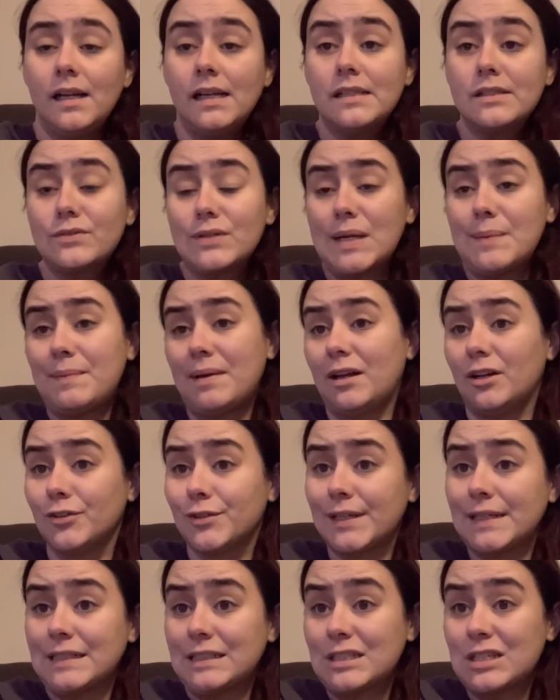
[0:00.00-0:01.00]
I
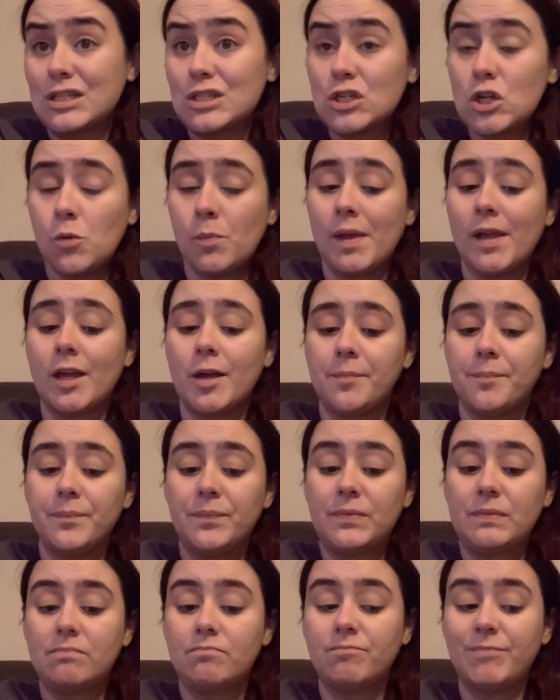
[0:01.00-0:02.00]
apologize. No makeup.
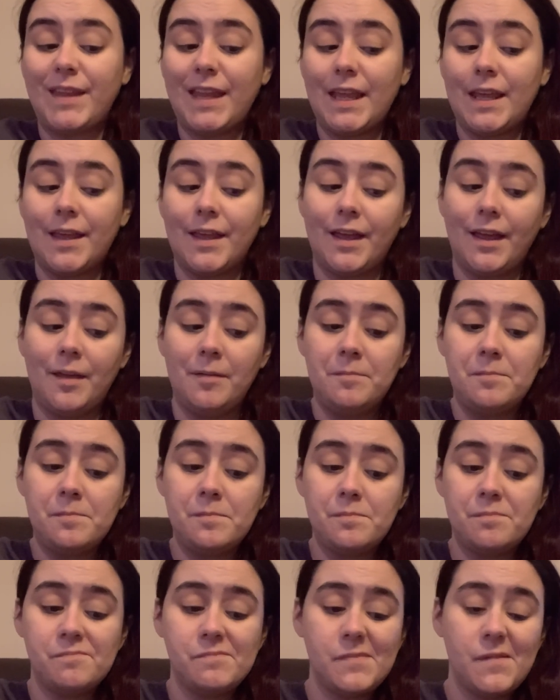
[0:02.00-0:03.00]
And
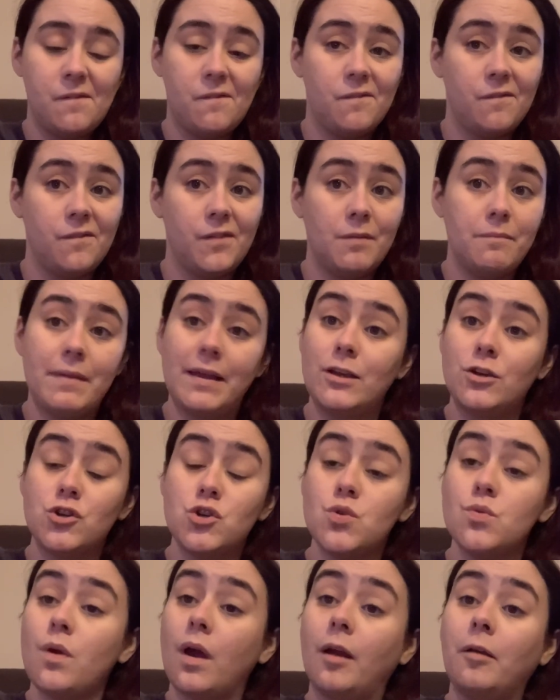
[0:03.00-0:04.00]
if it makes
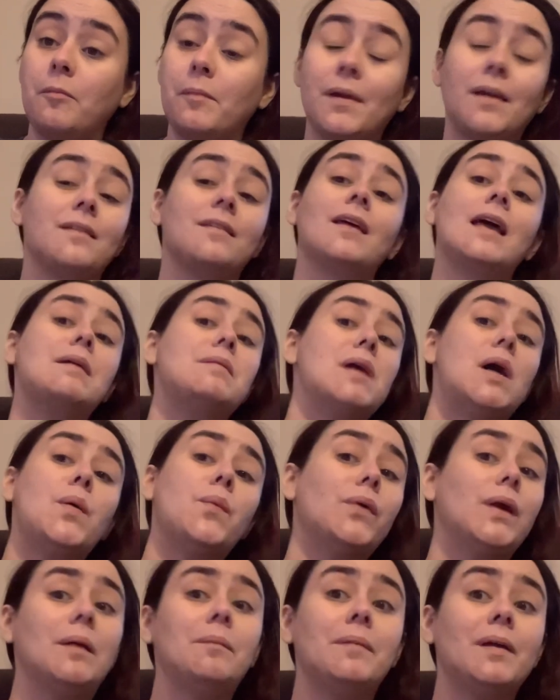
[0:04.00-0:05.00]
you run because I'm not
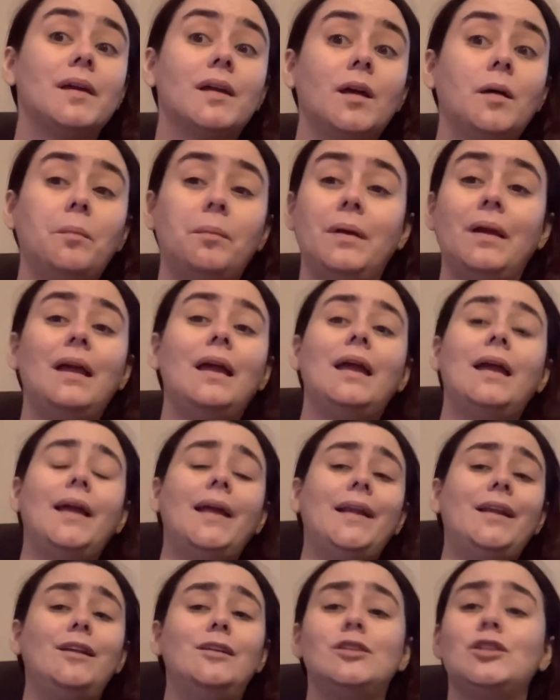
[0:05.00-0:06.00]
wearing makeup
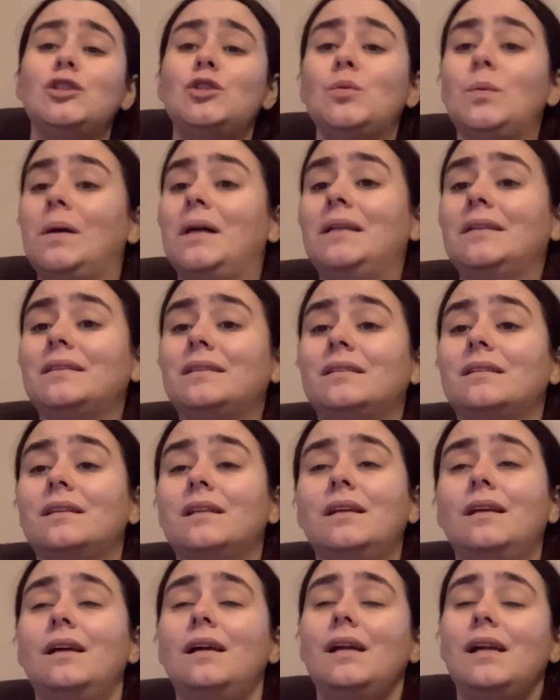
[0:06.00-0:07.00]
and you want
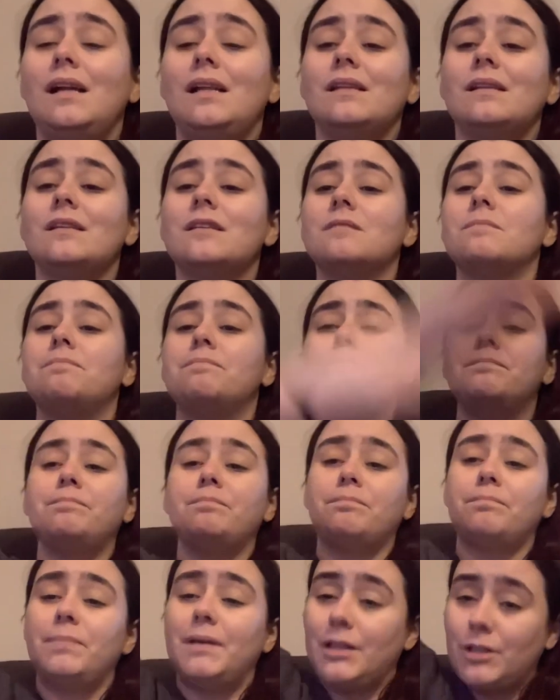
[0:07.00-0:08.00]
this
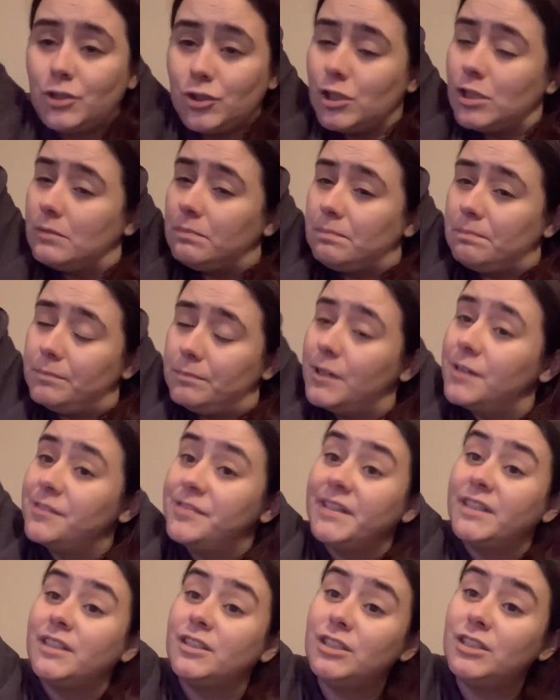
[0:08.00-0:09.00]
picture
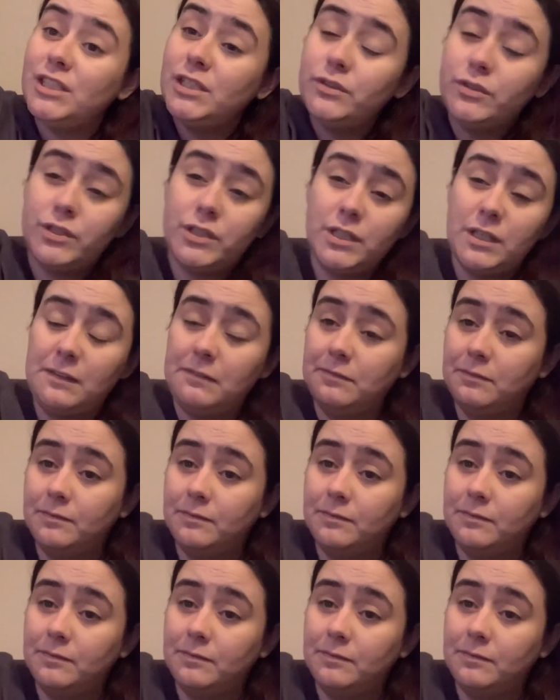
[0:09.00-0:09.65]
perfect YouTube